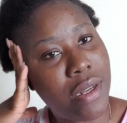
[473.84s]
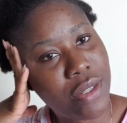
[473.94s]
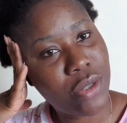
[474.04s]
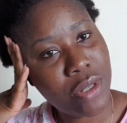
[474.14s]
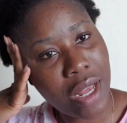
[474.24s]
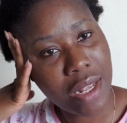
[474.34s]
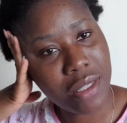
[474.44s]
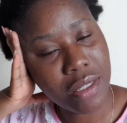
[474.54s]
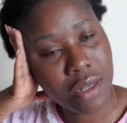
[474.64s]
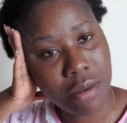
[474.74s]
So
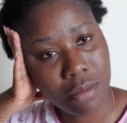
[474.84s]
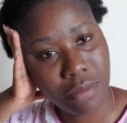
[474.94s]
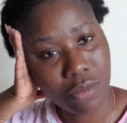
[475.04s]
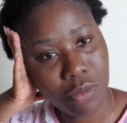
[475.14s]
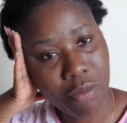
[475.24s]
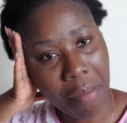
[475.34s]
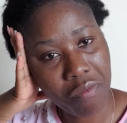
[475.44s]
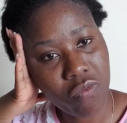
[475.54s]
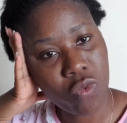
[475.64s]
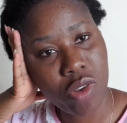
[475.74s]
guys,
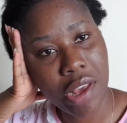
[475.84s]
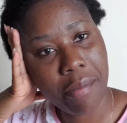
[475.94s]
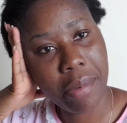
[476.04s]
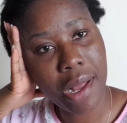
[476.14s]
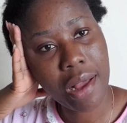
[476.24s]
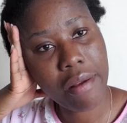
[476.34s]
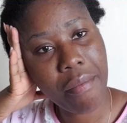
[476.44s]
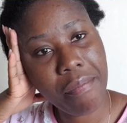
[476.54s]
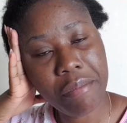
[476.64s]
we are back.